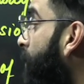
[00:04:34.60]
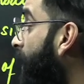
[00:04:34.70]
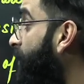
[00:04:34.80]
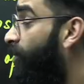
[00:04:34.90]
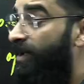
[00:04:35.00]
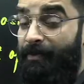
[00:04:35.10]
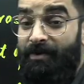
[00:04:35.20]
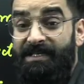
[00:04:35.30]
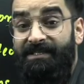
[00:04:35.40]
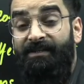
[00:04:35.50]
Polytropic
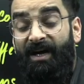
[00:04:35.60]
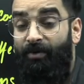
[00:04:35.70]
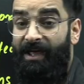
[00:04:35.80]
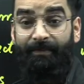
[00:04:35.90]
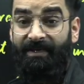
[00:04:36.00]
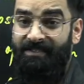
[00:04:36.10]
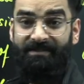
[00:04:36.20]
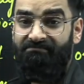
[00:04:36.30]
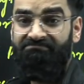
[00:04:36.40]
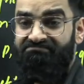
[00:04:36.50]
process in thermodynamics,
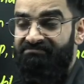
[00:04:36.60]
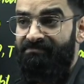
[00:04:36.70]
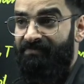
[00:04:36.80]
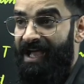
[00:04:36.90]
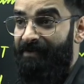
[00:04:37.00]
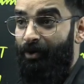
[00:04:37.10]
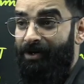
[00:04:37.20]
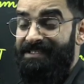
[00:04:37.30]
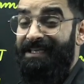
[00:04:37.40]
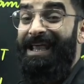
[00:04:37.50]
I've not
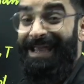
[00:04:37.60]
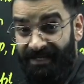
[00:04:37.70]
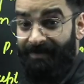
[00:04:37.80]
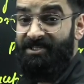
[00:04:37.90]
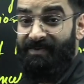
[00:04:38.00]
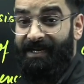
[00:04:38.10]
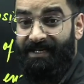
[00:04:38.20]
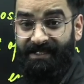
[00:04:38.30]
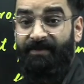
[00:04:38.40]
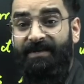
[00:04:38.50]
seen in chemistry at
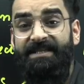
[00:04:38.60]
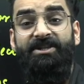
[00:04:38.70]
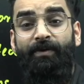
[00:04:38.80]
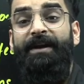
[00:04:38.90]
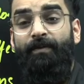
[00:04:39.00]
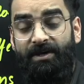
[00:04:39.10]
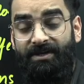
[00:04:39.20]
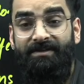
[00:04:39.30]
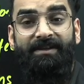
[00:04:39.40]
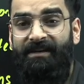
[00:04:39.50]
least. In physics, you get
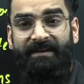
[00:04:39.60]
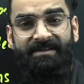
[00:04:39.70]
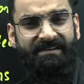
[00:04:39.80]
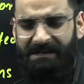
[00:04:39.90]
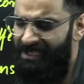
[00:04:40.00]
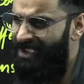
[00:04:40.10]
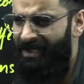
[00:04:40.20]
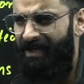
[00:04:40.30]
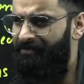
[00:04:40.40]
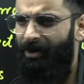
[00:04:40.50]
questions. In chemistry,
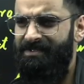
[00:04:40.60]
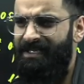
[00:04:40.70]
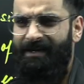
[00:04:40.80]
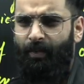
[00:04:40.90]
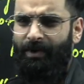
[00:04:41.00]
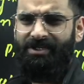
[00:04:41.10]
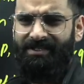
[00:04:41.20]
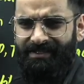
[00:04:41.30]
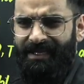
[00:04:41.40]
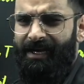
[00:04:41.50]
I've not seen a question,
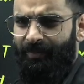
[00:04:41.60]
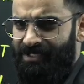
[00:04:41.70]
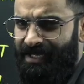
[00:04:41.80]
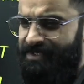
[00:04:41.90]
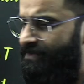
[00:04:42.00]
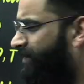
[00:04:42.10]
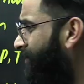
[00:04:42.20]
single question asked from the